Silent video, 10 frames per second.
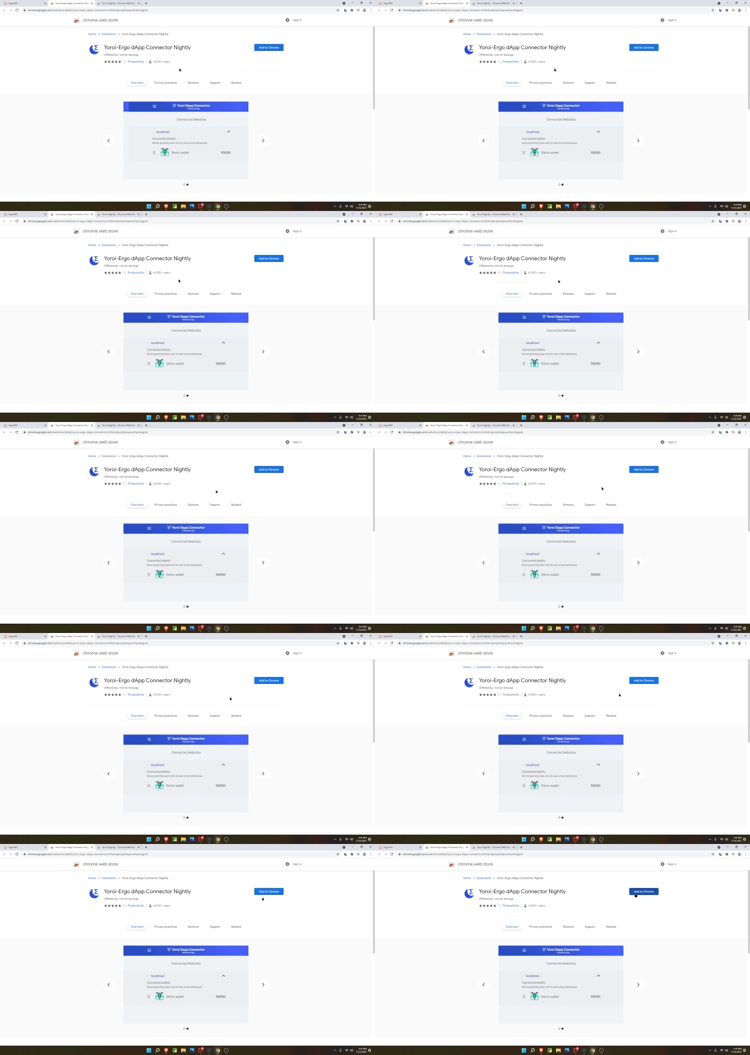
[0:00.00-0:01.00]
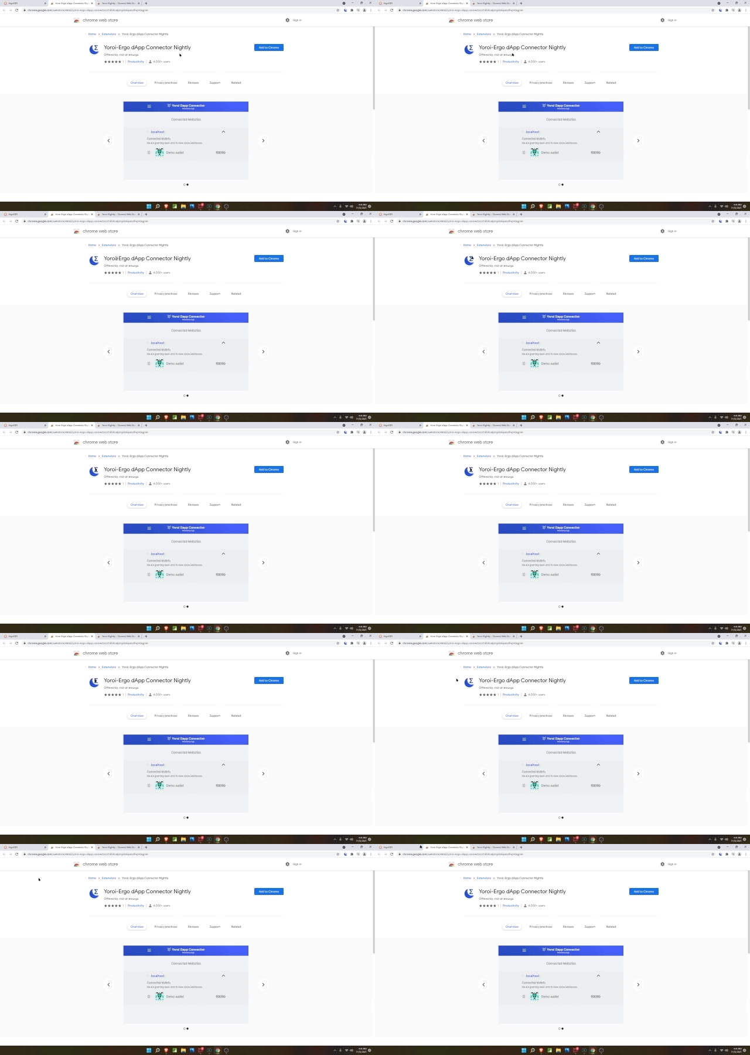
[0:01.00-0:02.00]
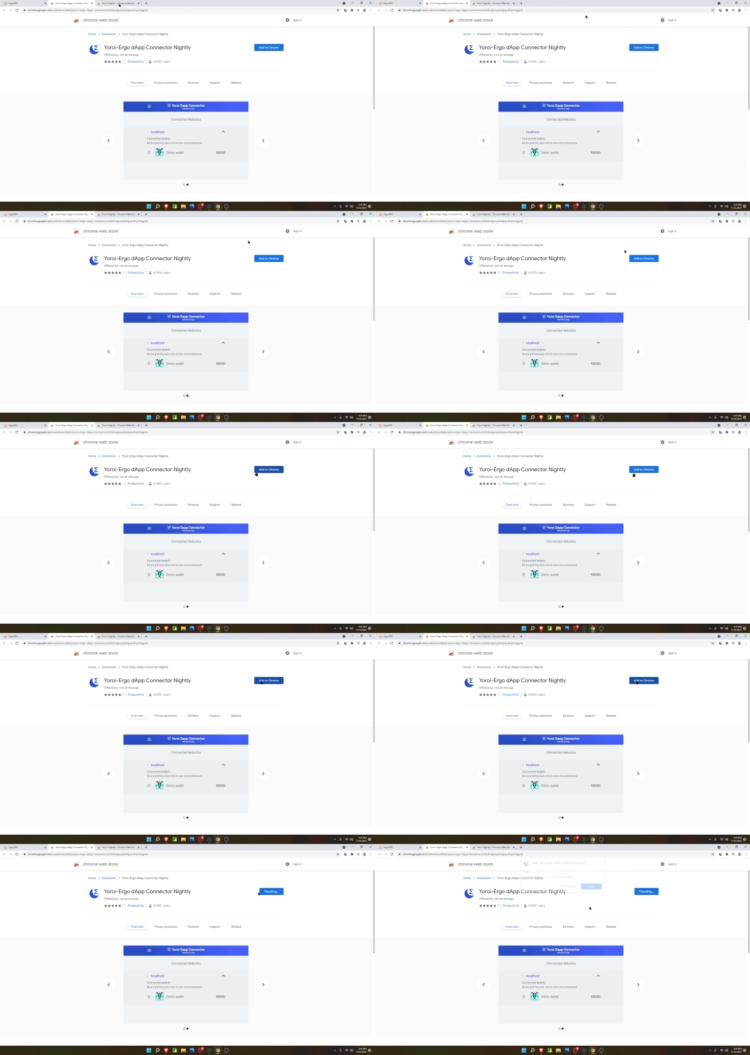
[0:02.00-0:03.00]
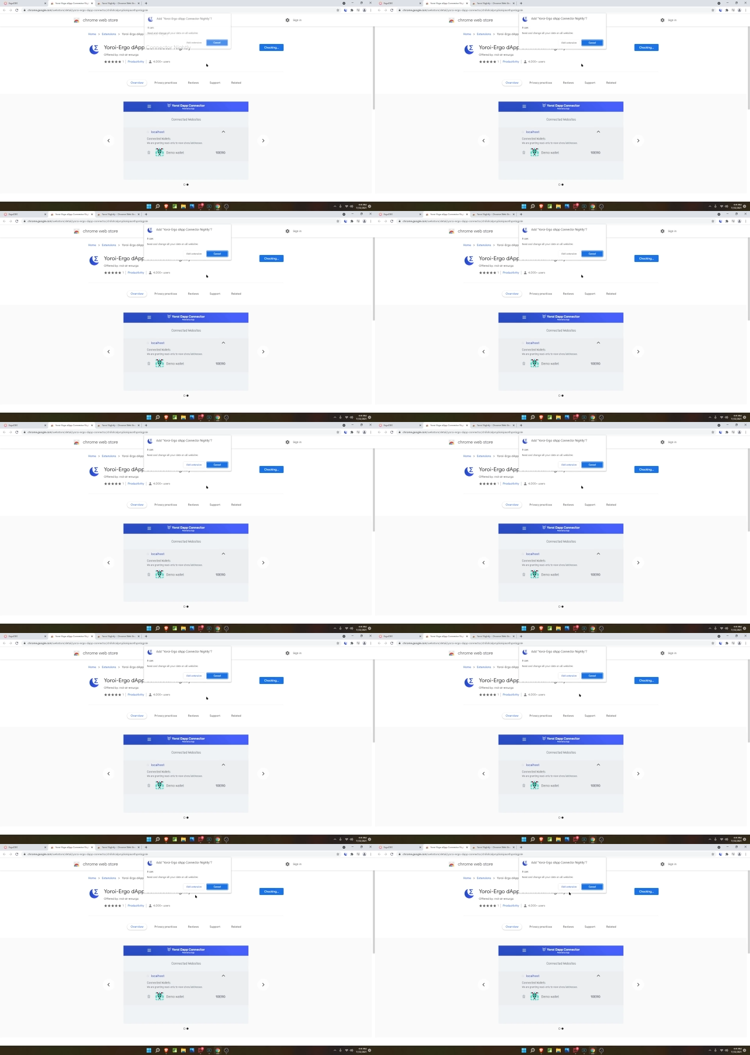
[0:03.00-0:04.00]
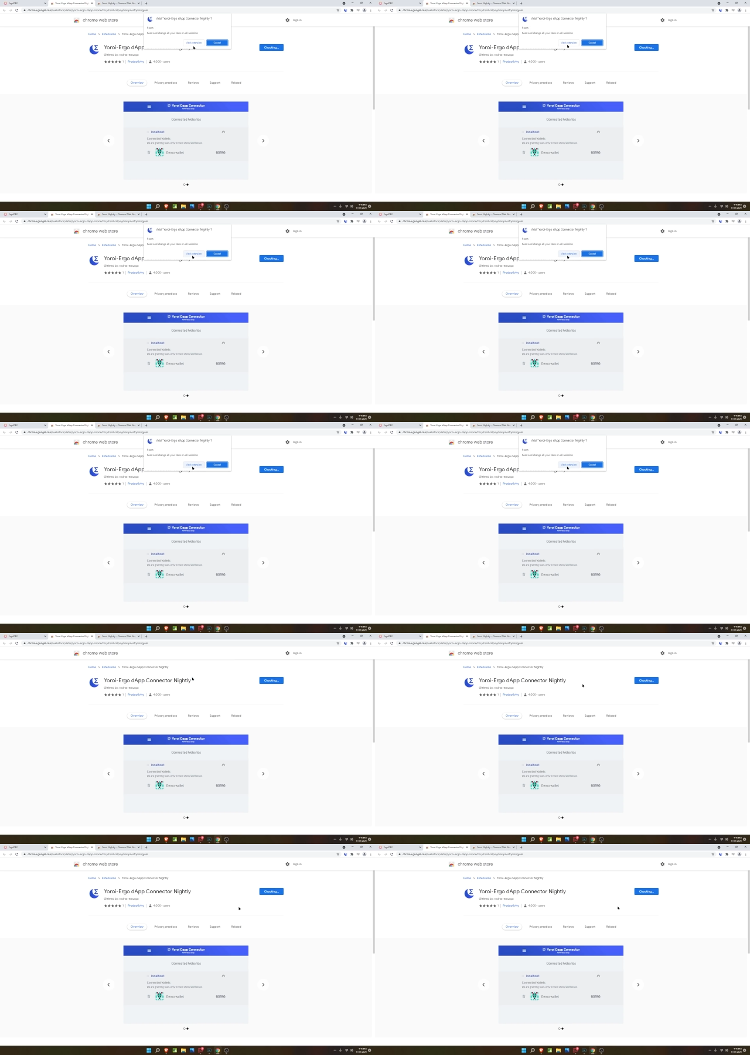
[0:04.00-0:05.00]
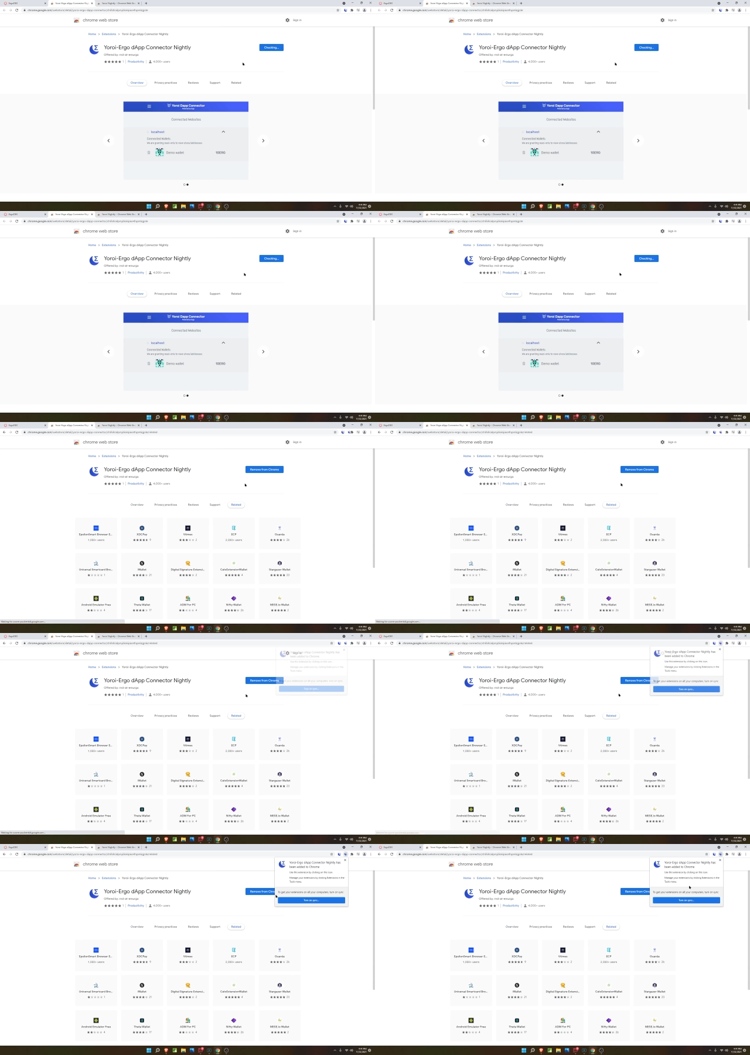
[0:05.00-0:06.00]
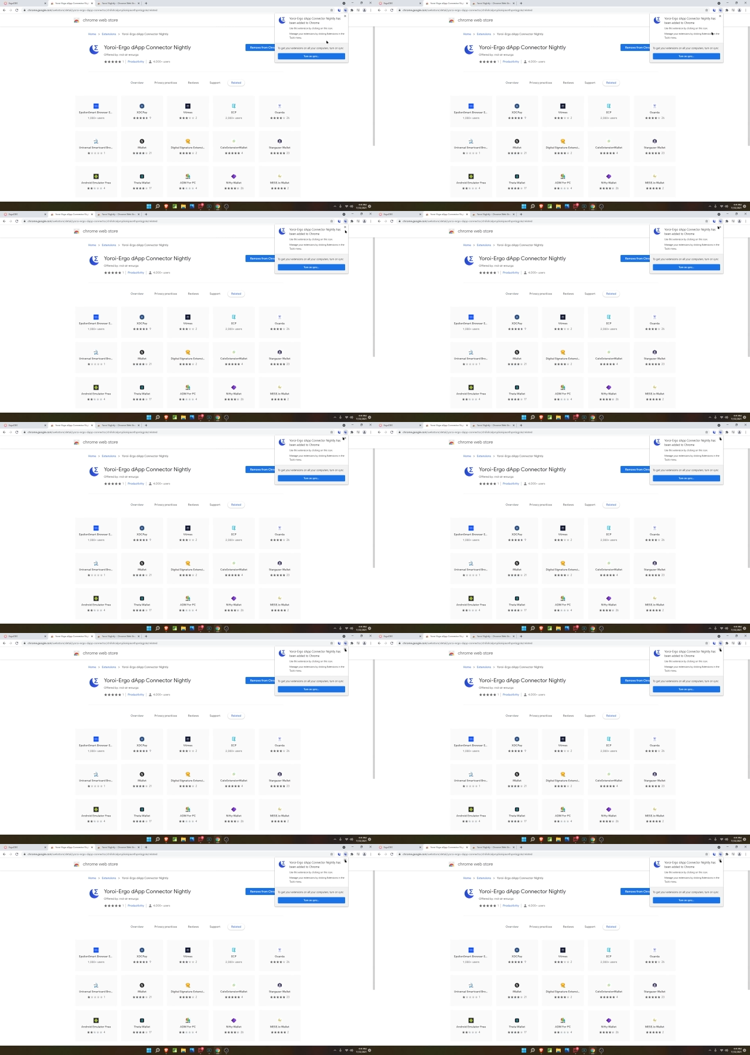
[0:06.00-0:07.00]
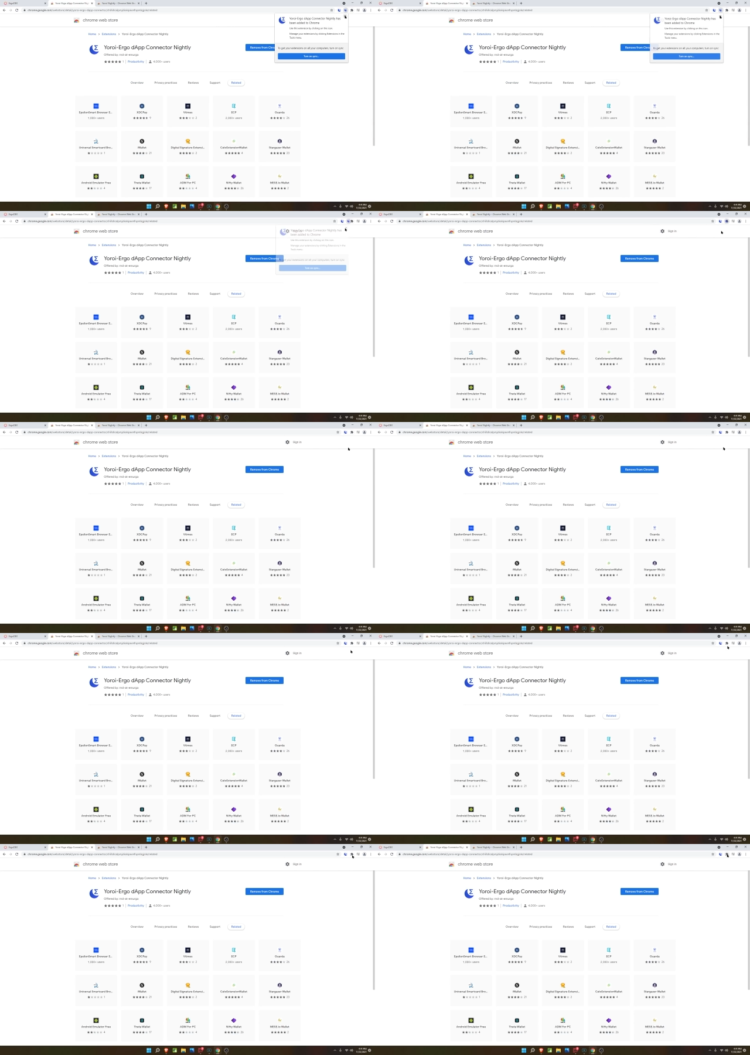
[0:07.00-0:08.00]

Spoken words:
No face is visible, so there are no lips to read.